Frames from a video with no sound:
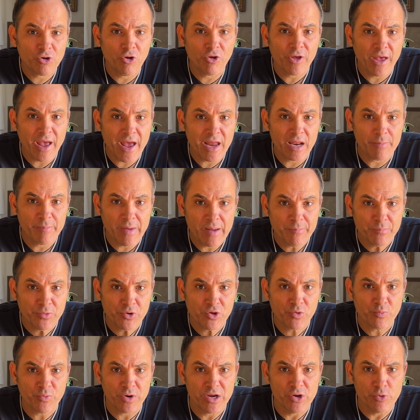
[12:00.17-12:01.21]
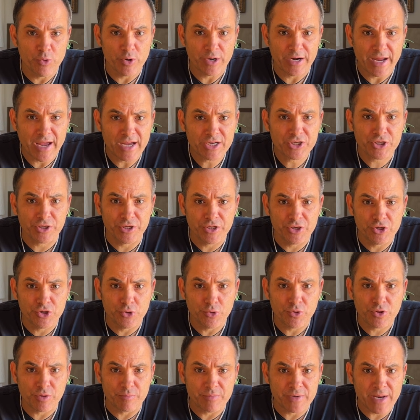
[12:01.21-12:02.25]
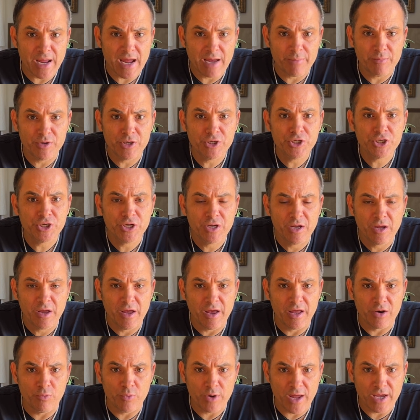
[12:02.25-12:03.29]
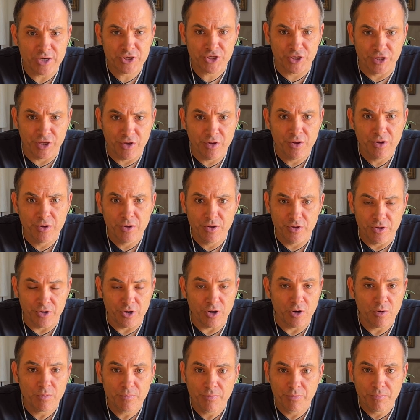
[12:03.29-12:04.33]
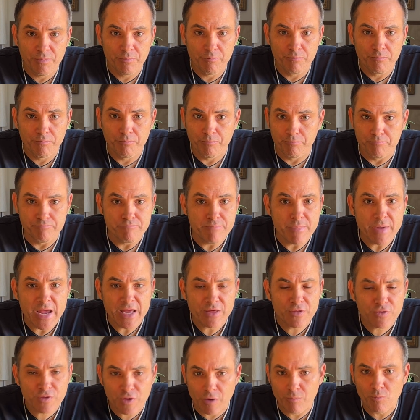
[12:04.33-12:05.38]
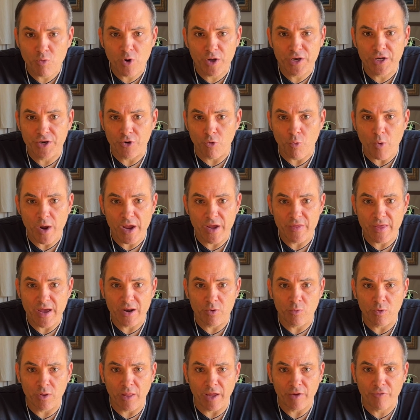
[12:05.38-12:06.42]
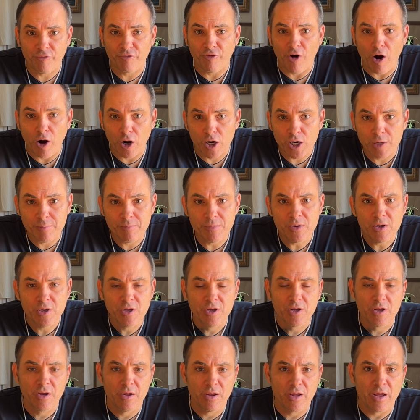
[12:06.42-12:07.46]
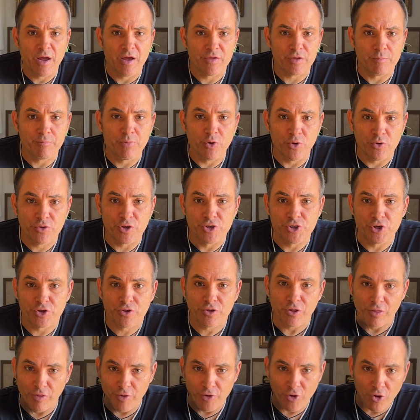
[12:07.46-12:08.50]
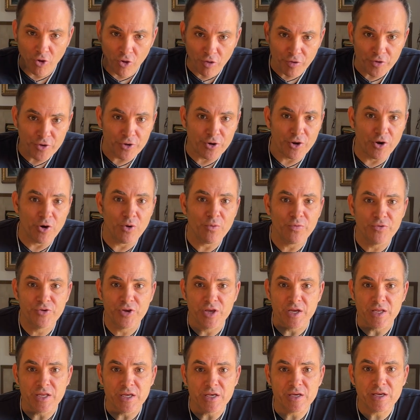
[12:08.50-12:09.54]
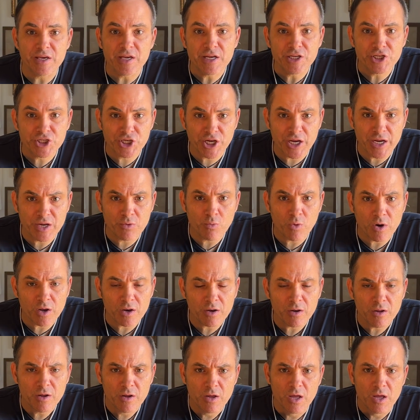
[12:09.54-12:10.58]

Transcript: can of pepper spray where it actually do some damage and it would actually, you know, mace someone in a way that it would like fog them, as opposed to just a little, you know, teeny keychain one.